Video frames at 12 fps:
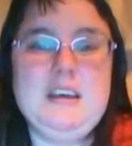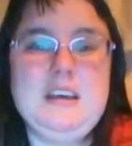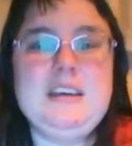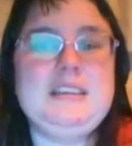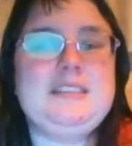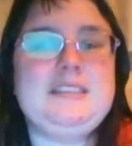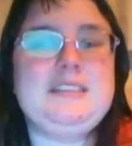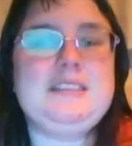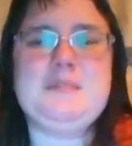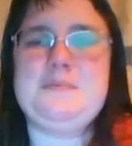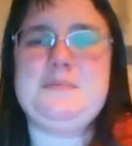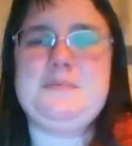It's
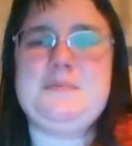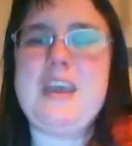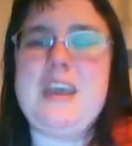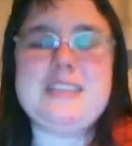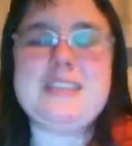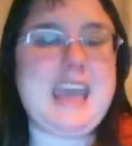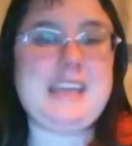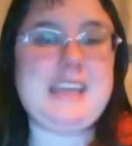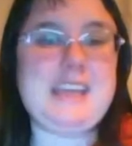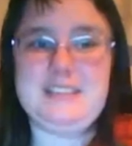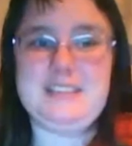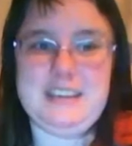
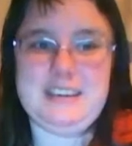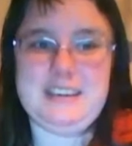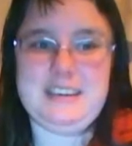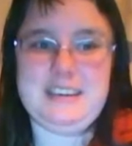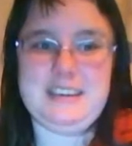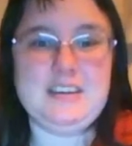fantastic.